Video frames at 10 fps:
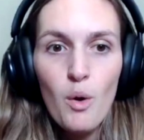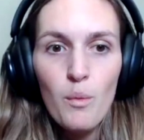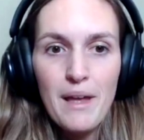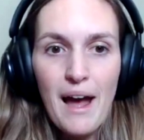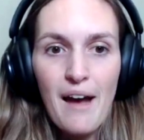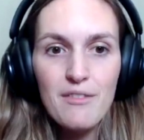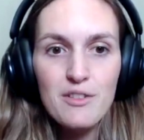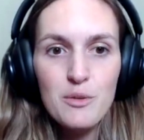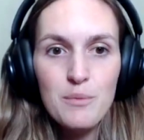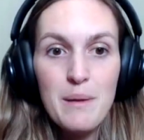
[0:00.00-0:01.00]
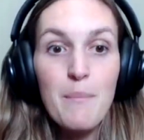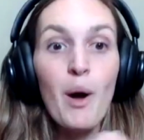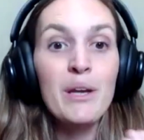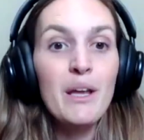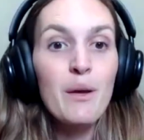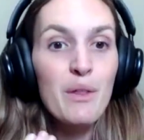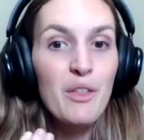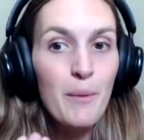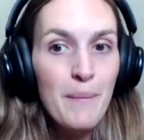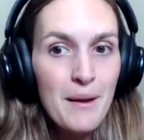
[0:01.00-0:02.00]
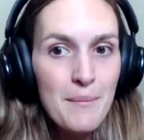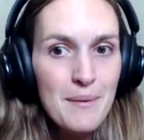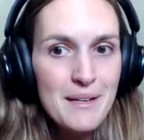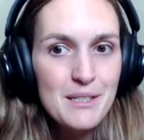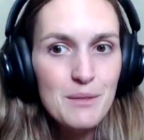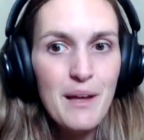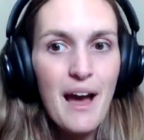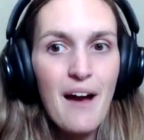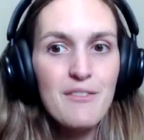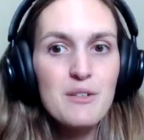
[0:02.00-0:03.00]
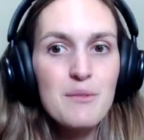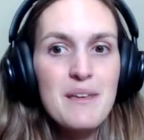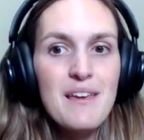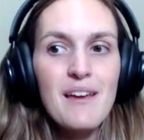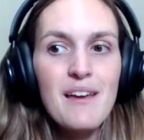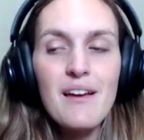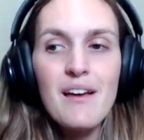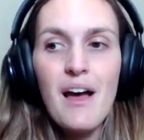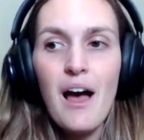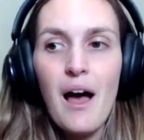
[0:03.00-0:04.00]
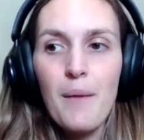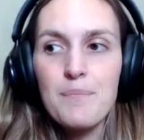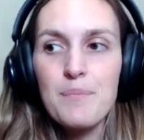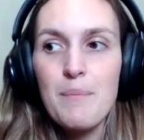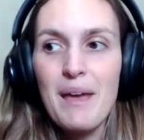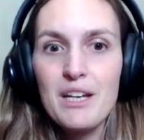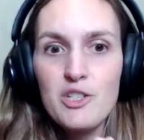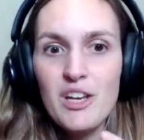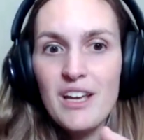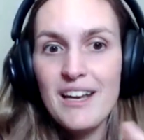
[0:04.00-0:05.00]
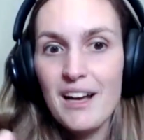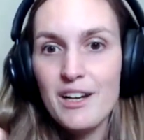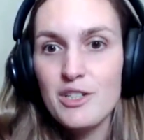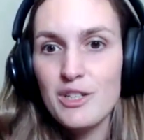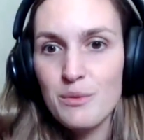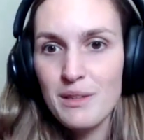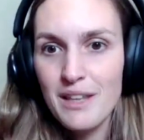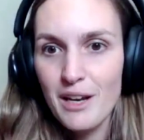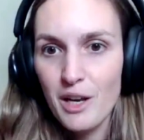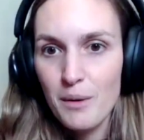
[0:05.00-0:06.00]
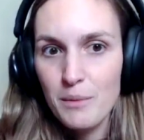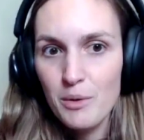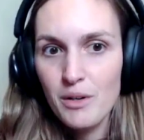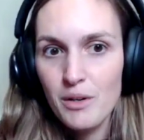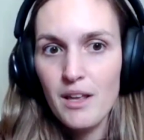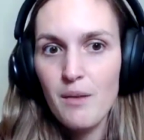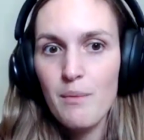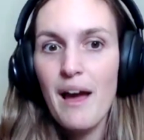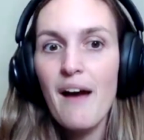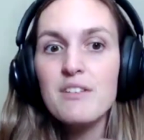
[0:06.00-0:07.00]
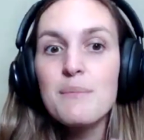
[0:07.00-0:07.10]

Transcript: we have to be bonding with our babies. We have to be managing connections within a community. We have to